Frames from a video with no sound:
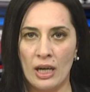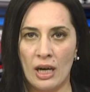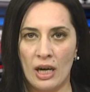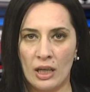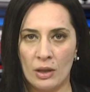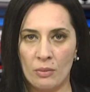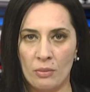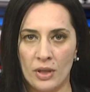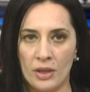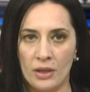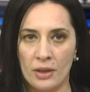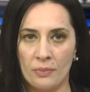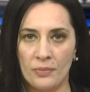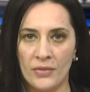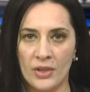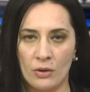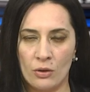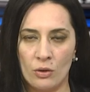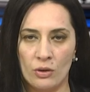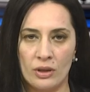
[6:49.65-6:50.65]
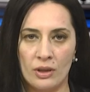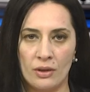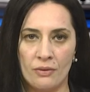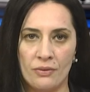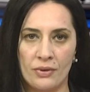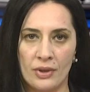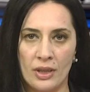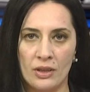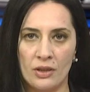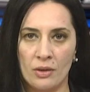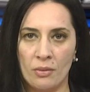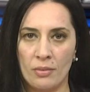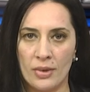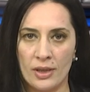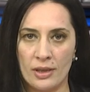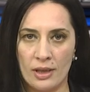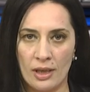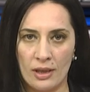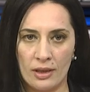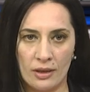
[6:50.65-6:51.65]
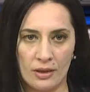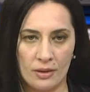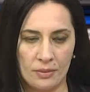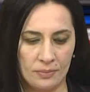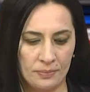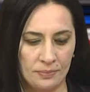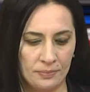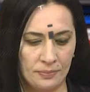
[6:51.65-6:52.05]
Armenia, wrote the French ambassador.